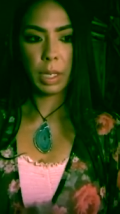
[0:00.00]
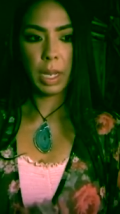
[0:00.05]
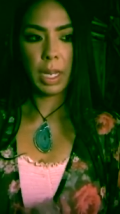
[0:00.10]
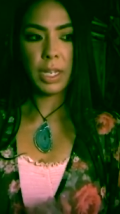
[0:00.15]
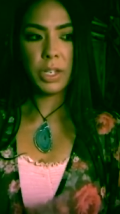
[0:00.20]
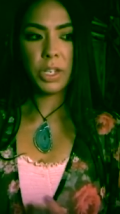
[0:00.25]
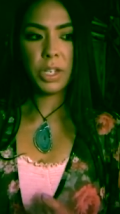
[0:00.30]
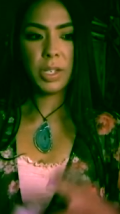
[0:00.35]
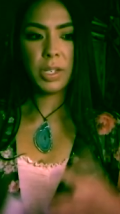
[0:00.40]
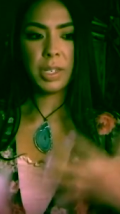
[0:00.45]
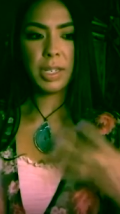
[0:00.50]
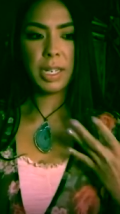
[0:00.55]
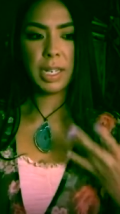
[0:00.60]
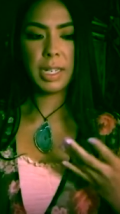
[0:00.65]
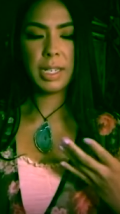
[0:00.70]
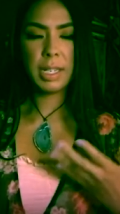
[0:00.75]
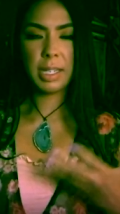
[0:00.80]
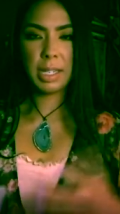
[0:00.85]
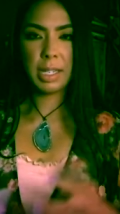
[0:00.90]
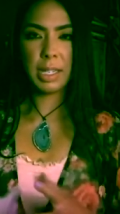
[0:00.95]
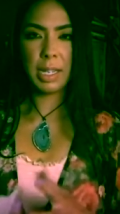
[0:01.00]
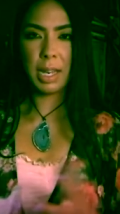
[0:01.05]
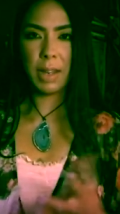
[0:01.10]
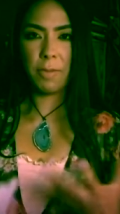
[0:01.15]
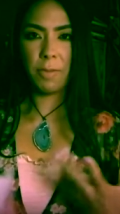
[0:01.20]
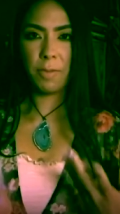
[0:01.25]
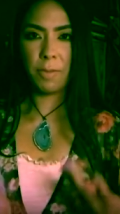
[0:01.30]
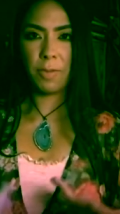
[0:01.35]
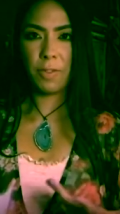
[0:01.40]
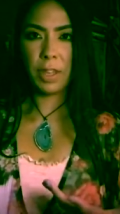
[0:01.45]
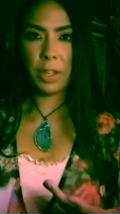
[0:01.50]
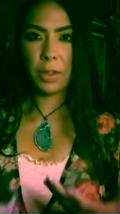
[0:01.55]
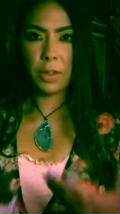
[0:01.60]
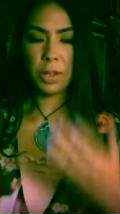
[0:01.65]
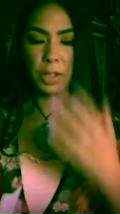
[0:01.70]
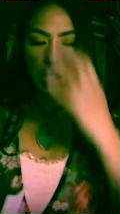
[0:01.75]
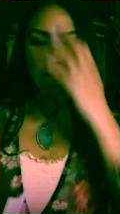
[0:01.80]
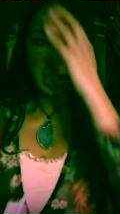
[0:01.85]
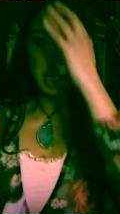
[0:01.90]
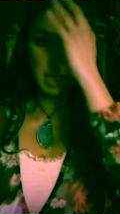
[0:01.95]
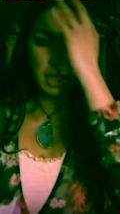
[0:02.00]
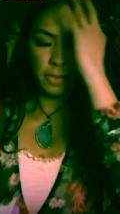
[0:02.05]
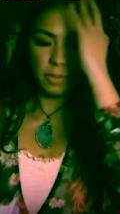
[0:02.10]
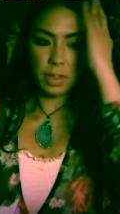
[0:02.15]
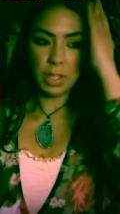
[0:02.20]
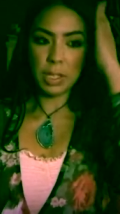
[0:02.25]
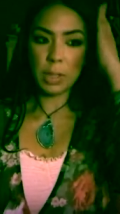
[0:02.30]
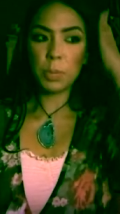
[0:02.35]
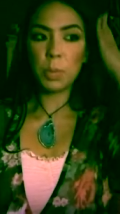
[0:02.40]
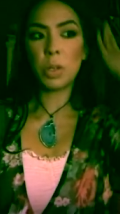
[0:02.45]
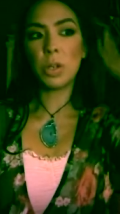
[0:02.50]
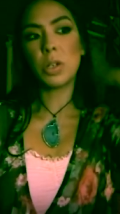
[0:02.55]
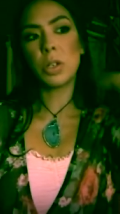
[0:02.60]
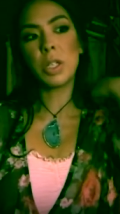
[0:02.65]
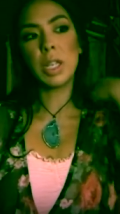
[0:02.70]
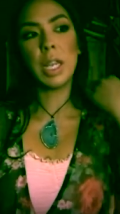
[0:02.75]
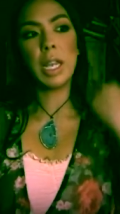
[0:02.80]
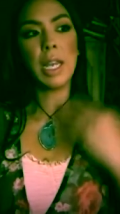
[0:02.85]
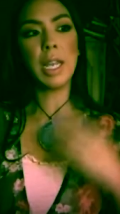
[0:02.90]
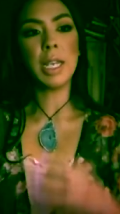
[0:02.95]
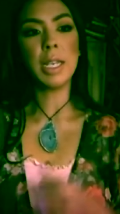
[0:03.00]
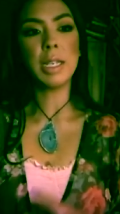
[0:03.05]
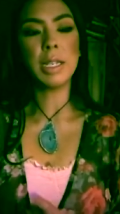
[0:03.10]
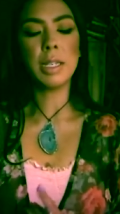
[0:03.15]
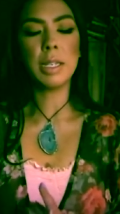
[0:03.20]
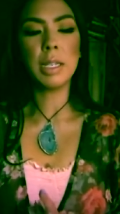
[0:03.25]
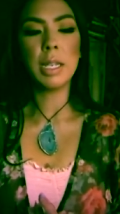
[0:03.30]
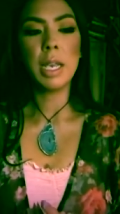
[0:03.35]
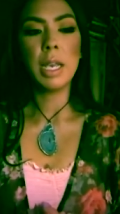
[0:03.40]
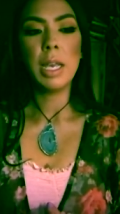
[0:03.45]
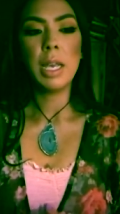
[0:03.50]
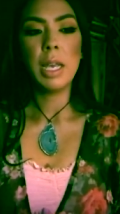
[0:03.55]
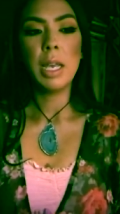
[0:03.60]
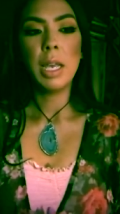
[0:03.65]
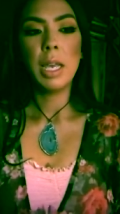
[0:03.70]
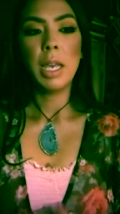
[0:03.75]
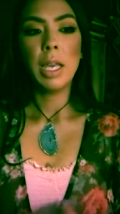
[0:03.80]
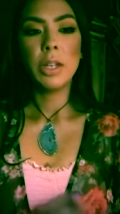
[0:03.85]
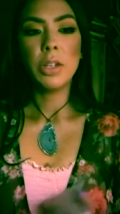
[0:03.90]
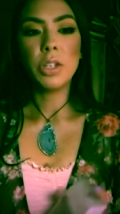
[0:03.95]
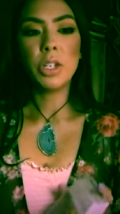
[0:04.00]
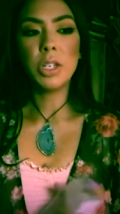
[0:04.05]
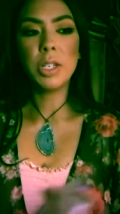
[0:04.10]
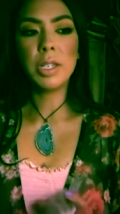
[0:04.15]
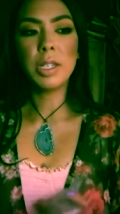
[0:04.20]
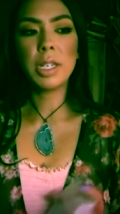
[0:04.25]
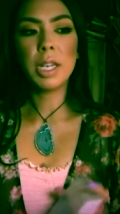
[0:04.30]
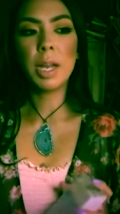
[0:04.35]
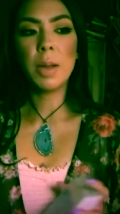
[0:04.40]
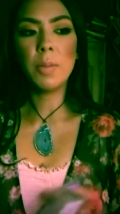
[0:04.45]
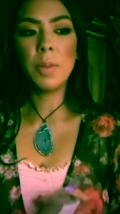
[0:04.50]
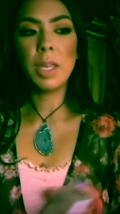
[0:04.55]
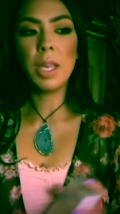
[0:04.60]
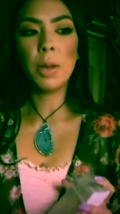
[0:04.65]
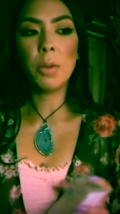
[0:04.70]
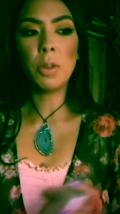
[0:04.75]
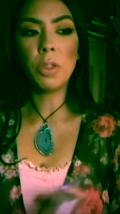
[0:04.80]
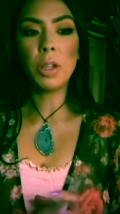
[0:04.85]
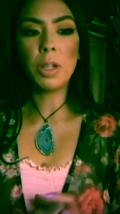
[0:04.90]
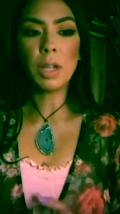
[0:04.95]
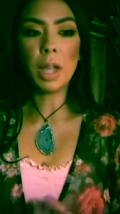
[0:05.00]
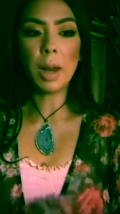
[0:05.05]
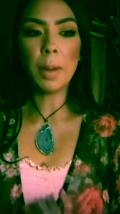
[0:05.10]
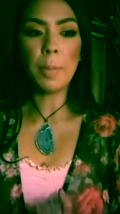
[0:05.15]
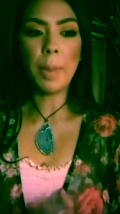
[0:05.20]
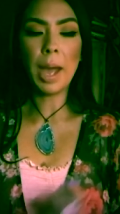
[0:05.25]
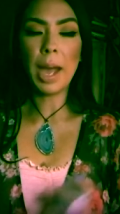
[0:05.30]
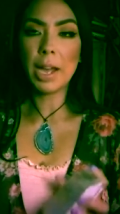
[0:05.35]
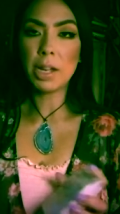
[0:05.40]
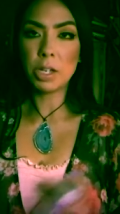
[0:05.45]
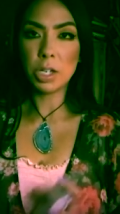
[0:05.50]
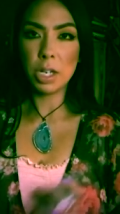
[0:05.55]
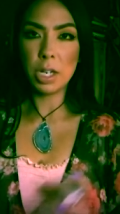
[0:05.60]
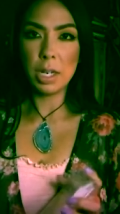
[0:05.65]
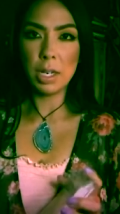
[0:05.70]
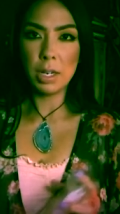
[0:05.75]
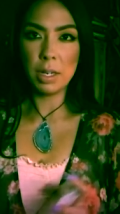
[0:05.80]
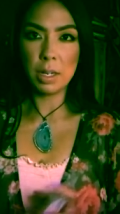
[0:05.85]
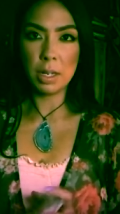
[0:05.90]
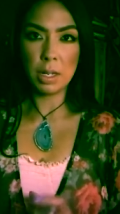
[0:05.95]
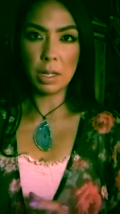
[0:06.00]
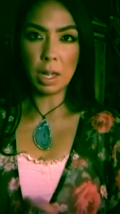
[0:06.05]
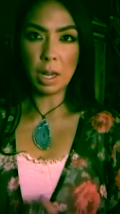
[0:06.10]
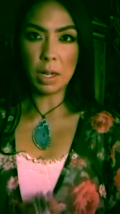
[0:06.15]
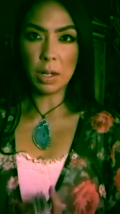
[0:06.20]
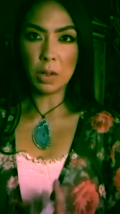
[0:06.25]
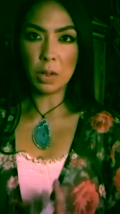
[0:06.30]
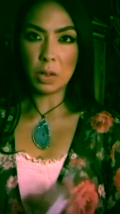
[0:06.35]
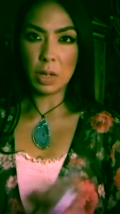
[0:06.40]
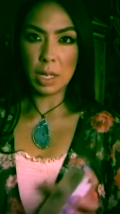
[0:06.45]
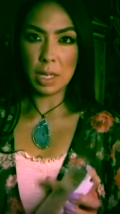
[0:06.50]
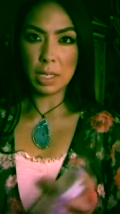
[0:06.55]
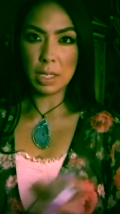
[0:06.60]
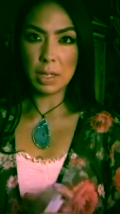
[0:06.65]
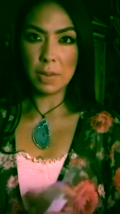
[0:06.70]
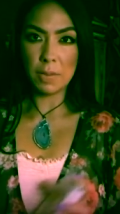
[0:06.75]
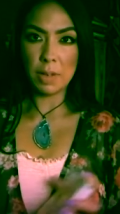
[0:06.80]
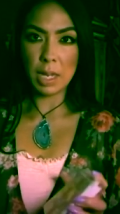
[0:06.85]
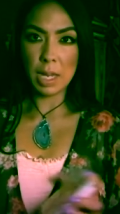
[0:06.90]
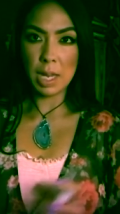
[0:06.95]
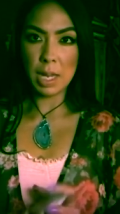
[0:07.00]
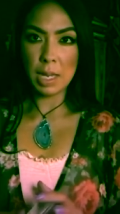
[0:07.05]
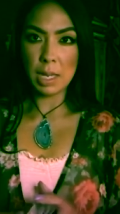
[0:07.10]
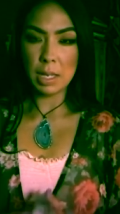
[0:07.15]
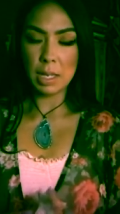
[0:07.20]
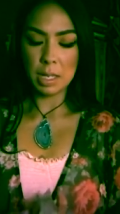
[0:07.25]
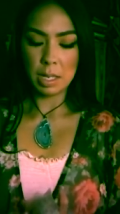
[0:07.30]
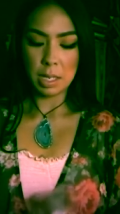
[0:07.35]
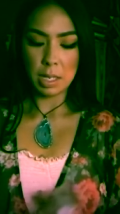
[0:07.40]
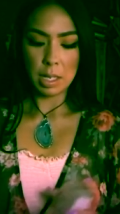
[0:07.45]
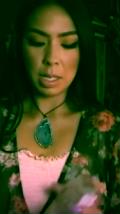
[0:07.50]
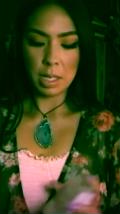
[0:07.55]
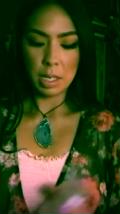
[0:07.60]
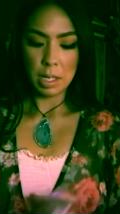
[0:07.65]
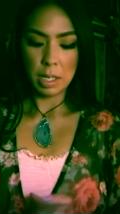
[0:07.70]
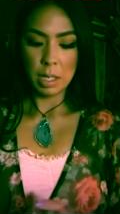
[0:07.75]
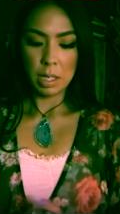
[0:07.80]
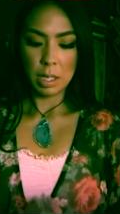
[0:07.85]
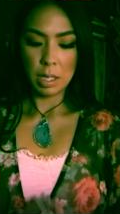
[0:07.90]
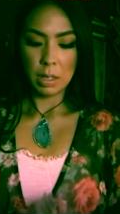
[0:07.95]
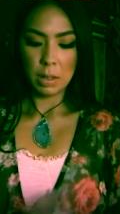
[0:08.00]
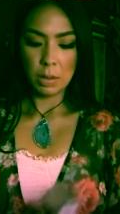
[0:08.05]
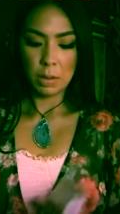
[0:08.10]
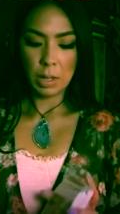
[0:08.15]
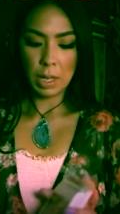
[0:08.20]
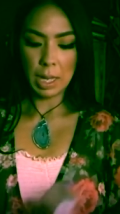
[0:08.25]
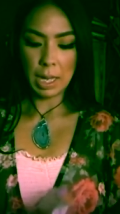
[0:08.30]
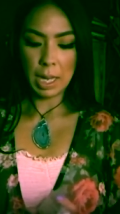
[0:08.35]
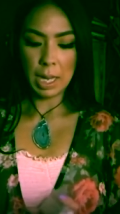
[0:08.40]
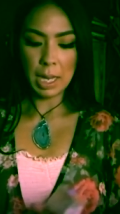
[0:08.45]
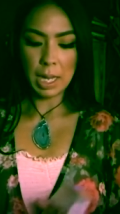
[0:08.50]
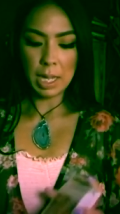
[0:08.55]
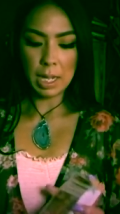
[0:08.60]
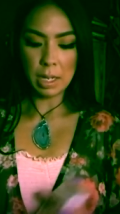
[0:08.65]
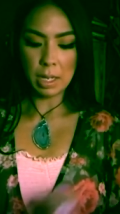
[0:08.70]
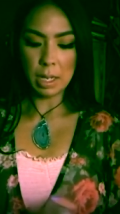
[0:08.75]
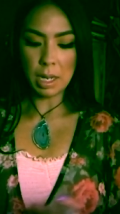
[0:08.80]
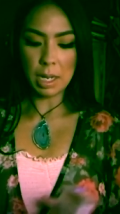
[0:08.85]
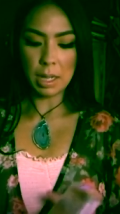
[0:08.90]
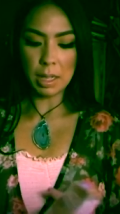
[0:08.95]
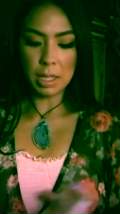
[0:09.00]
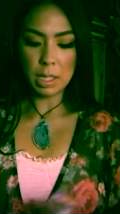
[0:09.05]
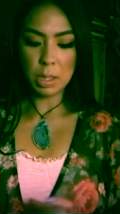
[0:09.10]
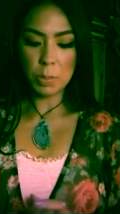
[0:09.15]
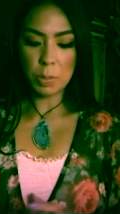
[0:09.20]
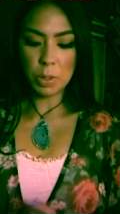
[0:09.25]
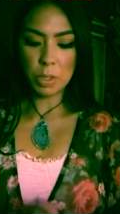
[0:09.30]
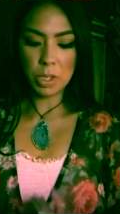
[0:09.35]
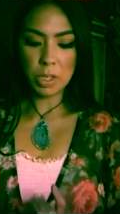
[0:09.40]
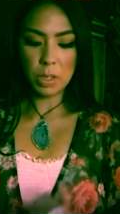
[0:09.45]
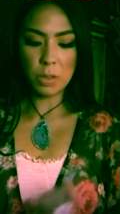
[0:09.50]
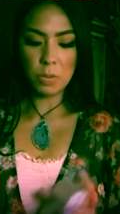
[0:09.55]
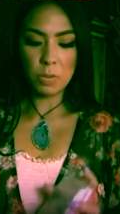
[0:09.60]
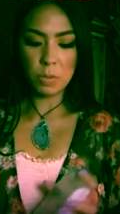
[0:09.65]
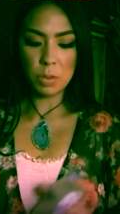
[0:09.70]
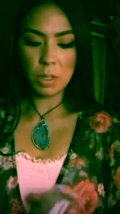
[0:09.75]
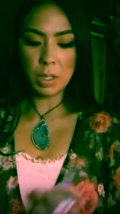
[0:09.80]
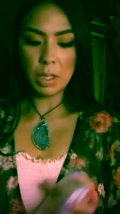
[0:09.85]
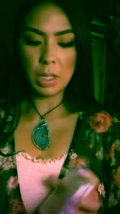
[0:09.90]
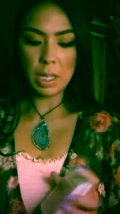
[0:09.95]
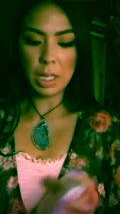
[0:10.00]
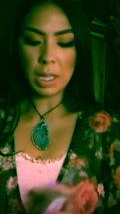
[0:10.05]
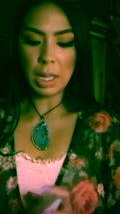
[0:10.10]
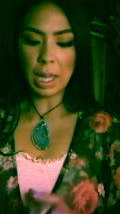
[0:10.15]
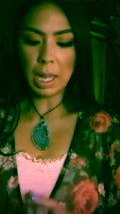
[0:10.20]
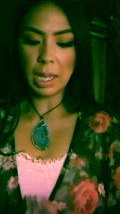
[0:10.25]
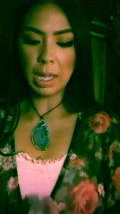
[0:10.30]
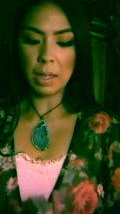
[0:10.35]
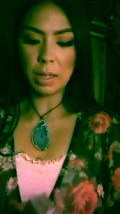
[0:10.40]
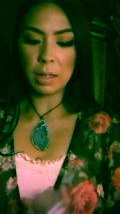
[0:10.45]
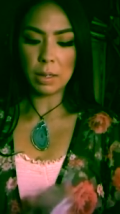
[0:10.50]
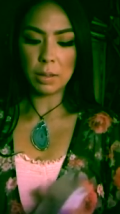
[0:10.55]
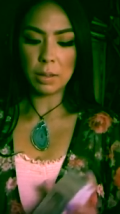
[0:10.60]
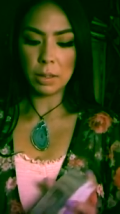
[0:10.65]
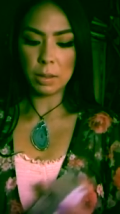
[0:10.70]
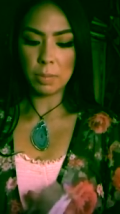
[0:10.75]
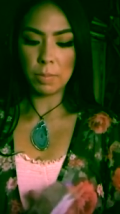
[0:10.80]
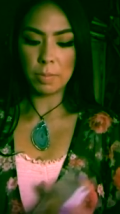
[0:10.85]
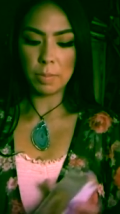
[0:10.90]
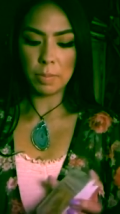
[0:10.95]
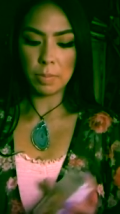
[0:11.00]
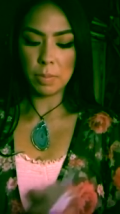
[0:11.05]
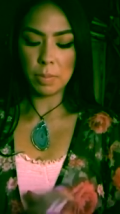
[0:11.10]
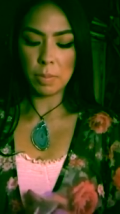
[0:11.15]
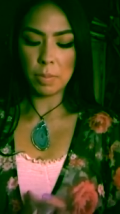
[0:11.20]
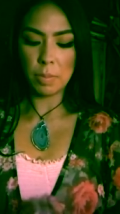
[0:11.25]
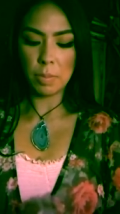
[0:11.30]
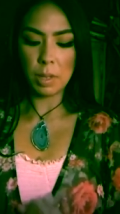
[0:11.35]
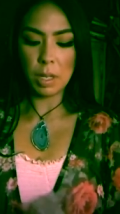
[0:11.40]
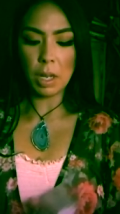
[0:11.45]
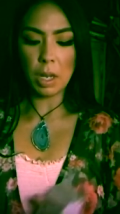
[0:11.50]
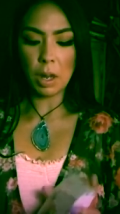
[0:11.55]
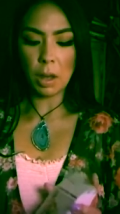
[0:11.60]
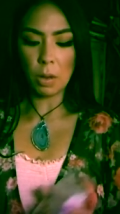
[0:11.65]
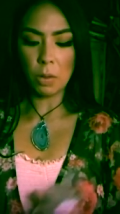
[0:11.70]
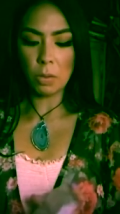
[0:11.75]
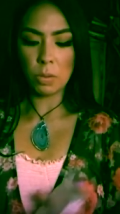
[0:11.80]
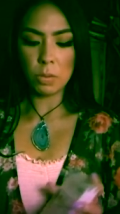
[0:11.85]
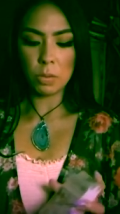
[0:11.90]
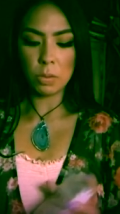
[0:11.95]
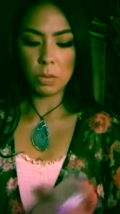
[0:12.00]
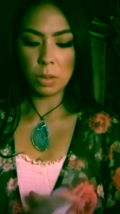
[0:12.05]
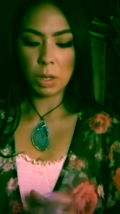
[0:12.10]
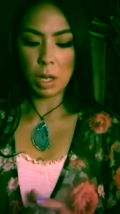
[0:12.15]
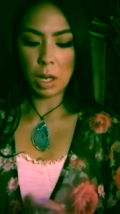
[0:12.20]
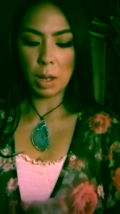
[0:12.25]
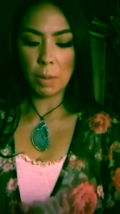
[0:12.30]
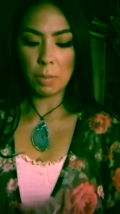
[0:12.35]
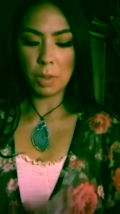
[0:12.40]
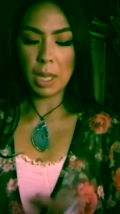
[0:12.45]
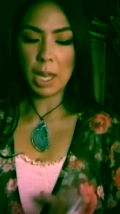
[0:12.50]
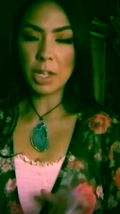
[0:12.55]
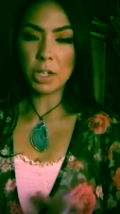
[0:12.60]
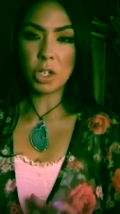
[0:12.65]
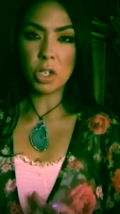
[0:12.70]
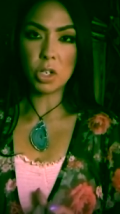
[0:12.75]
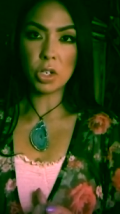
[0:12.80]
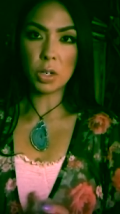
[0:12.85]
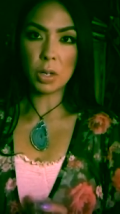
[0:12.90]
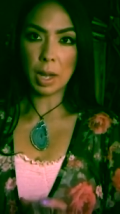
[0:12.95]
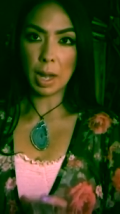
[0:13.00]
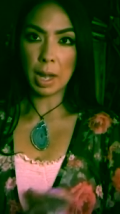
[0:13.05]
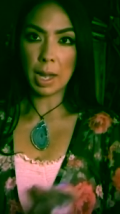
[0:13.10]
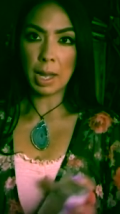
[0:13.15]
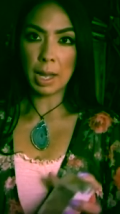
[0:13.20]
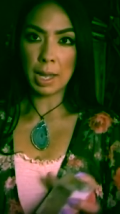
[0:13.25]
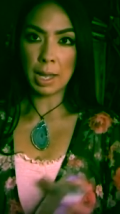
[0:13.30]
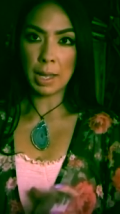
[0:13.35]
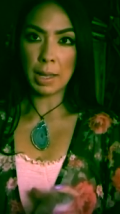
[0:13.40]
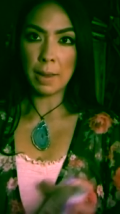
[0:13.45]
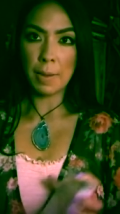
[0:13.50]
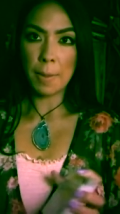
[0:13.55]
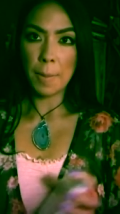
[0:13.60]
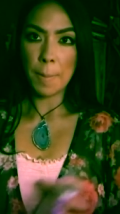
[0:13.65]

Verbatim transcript: It just, it's, it feels as if this person is just coming in with a lot of passion, a lot of creativity. Okay. And, and this person really like, you know, um, catches your eye